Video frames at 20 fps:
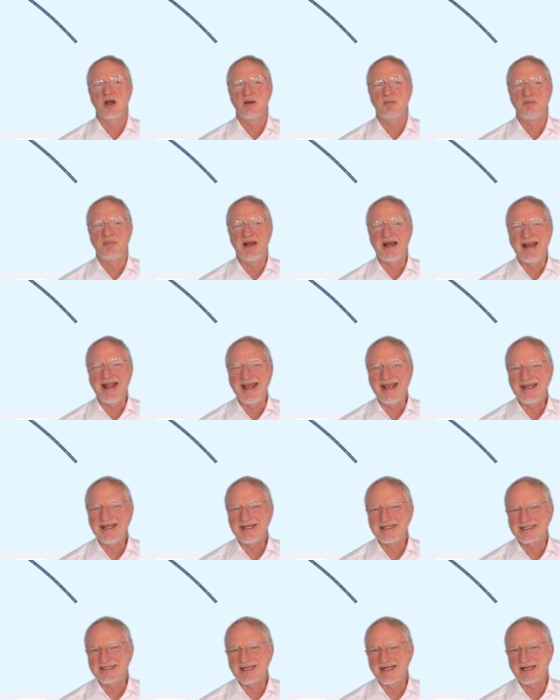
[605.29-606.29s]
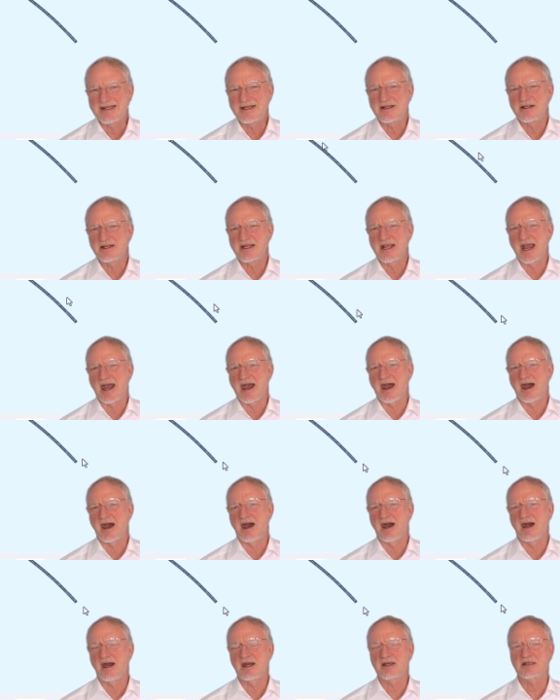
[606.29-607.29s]
placing the
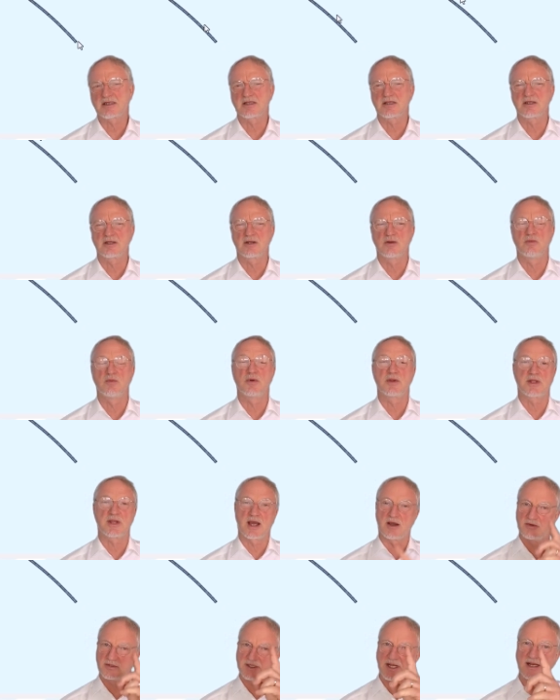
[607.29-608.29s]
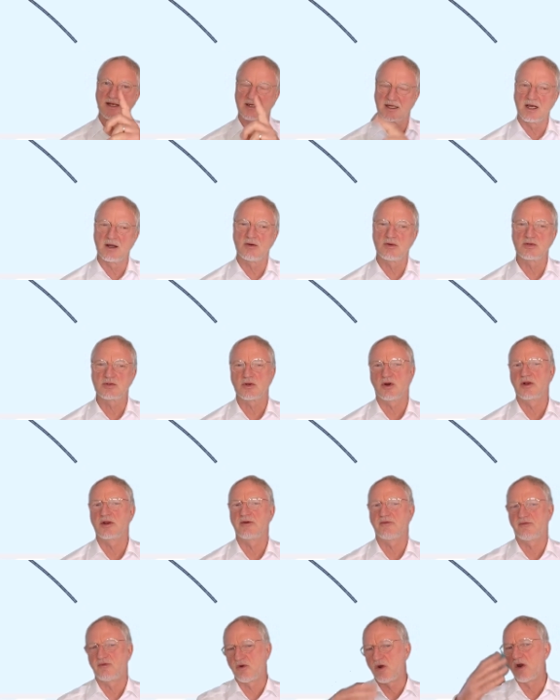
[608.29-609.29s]
arc without deadload on a
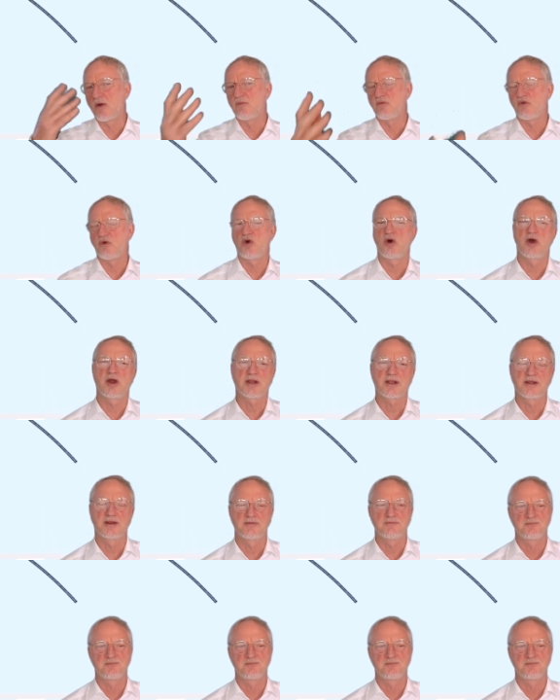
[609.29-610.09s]
formwork.